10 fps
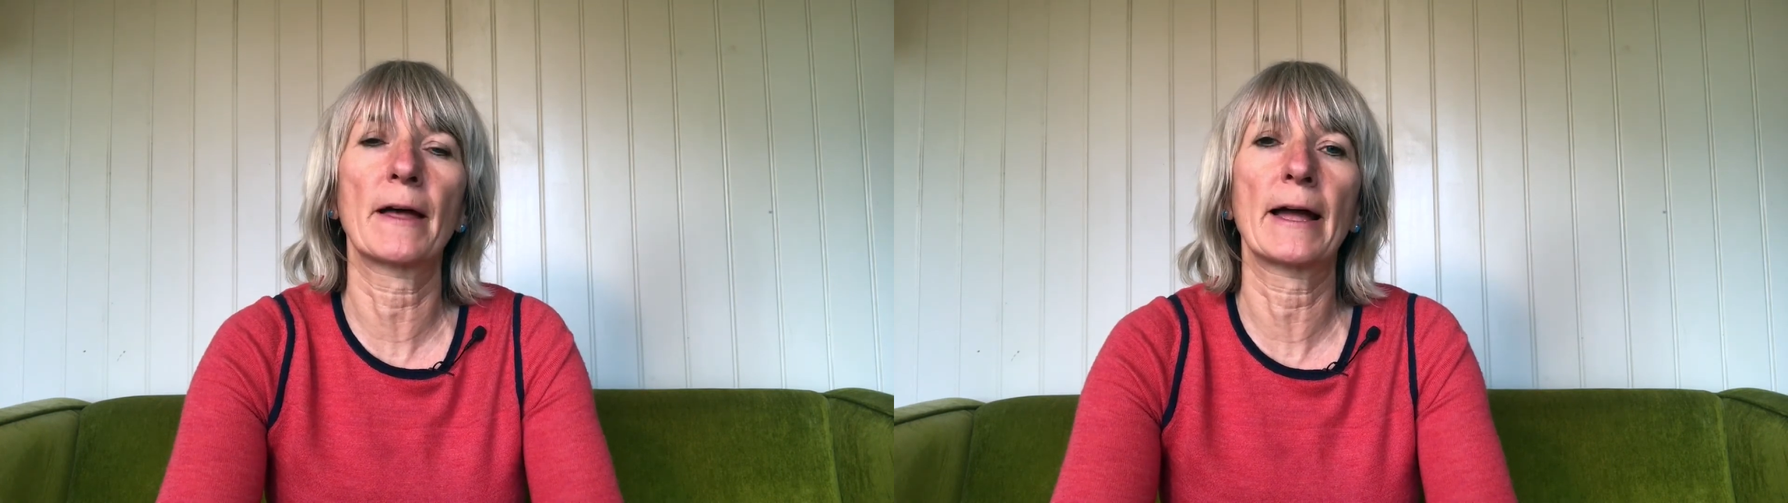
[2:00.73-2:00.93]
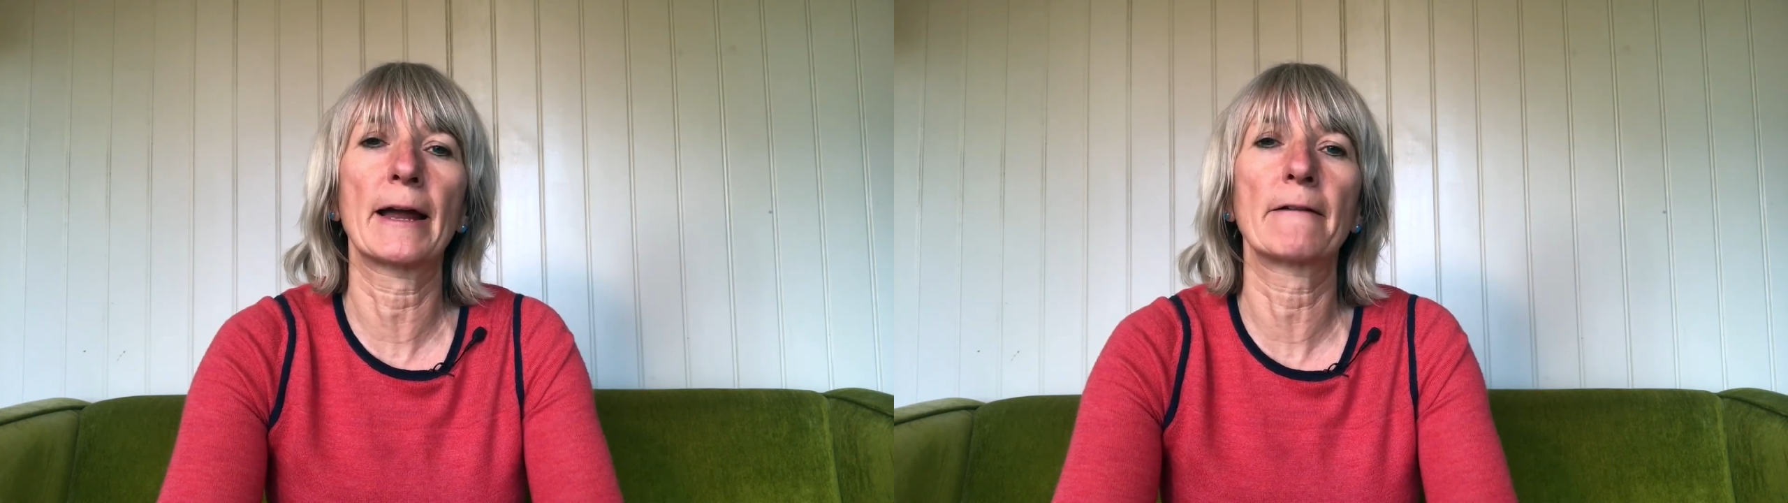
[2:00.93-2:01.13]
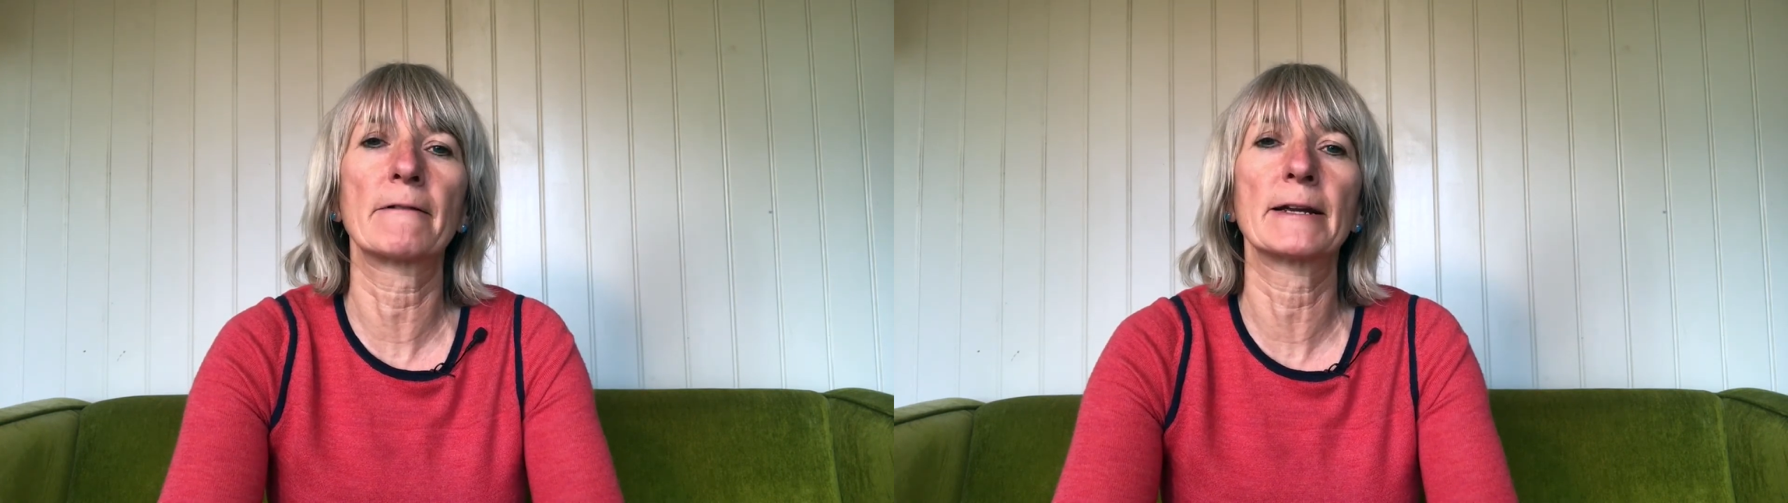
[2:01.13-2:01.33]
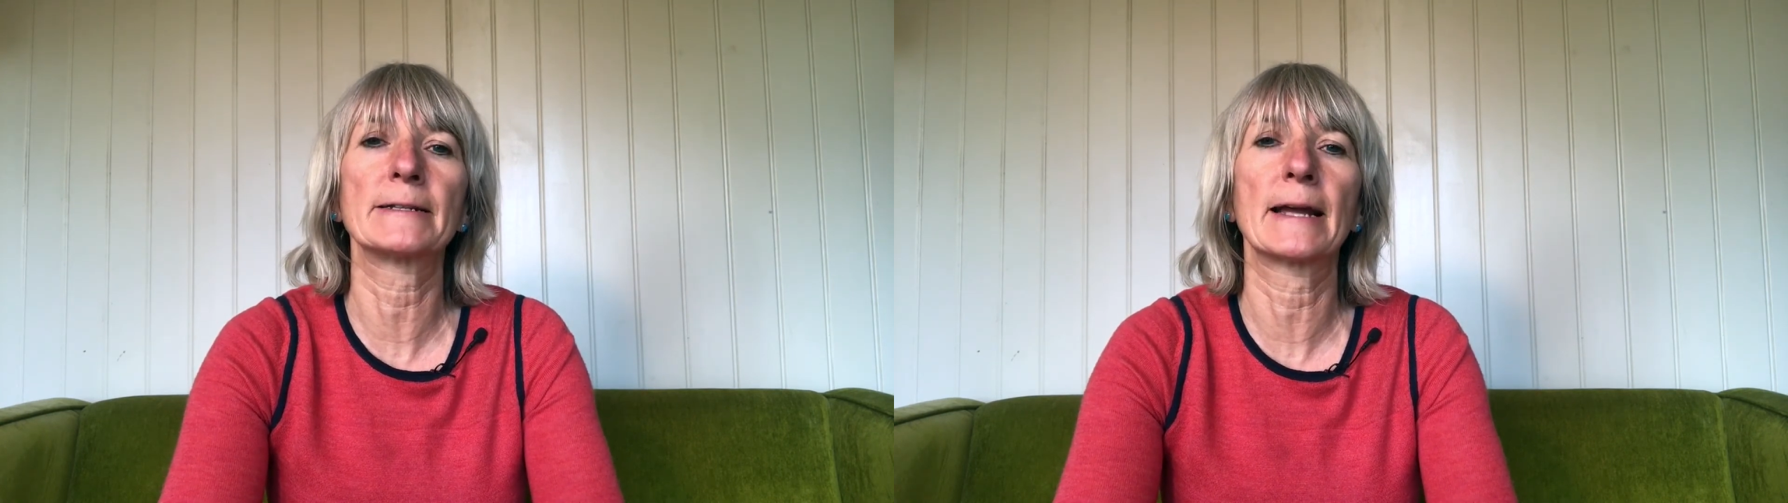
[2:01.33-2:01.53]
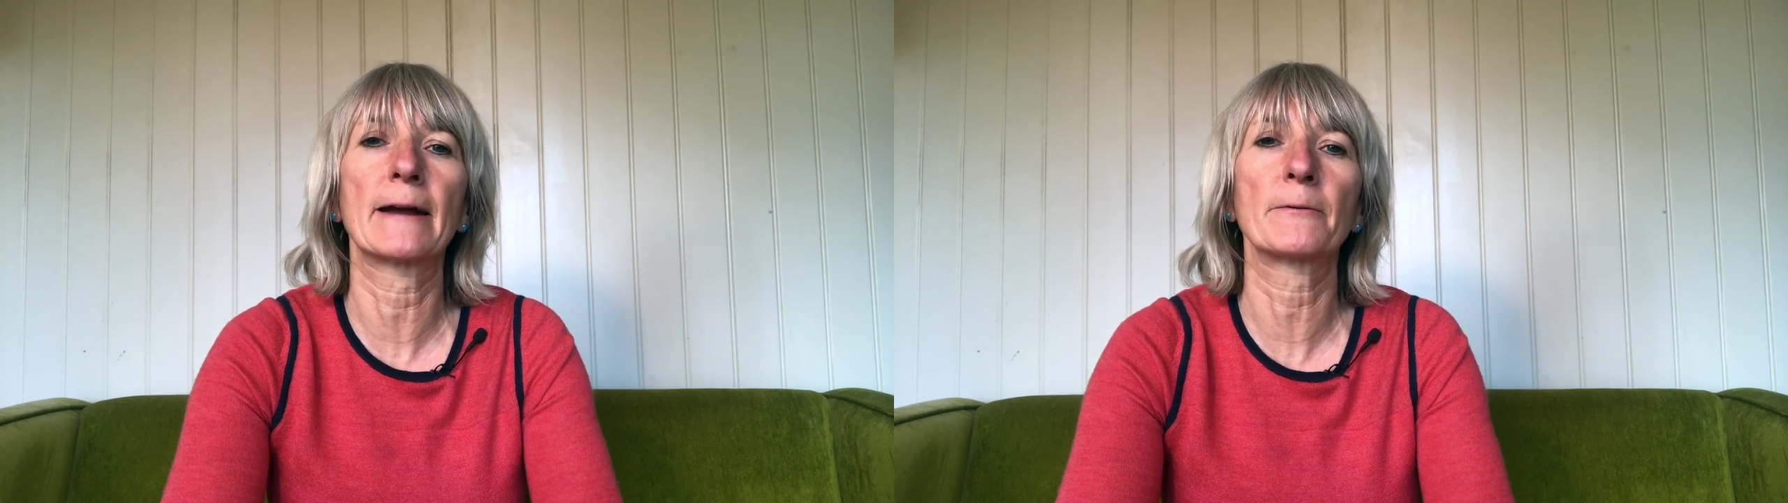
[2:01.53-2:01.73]
that area
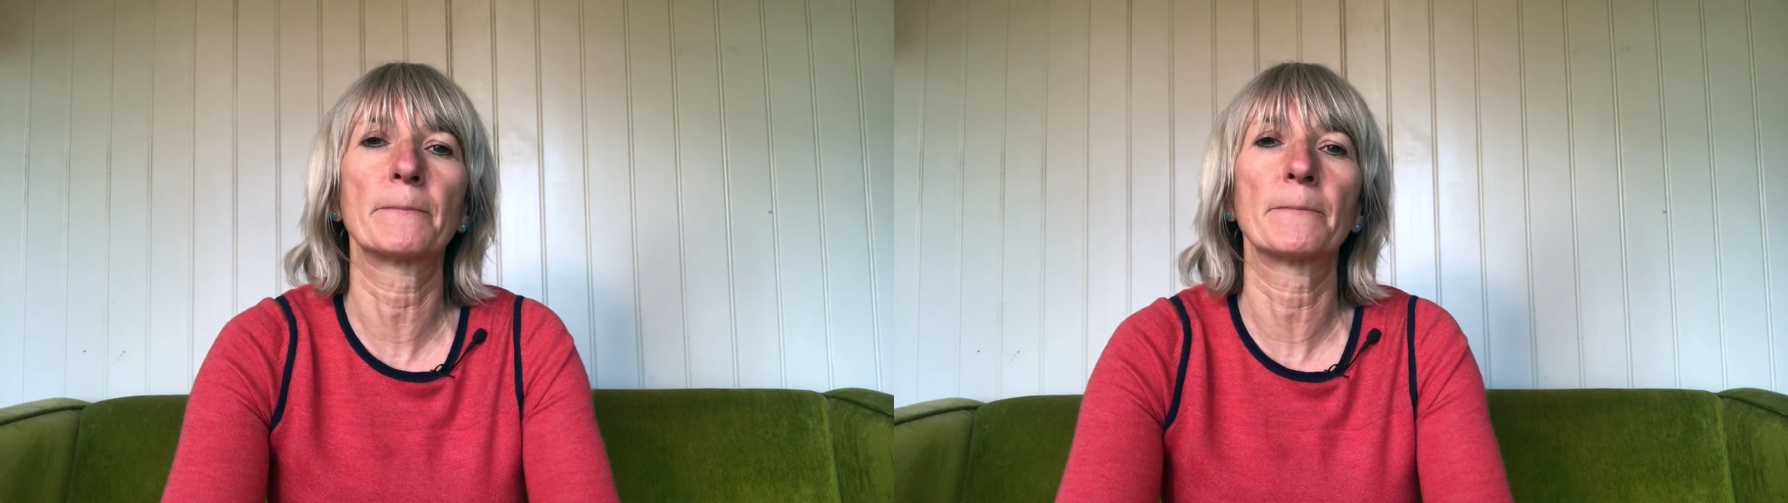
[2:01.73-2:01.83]
down.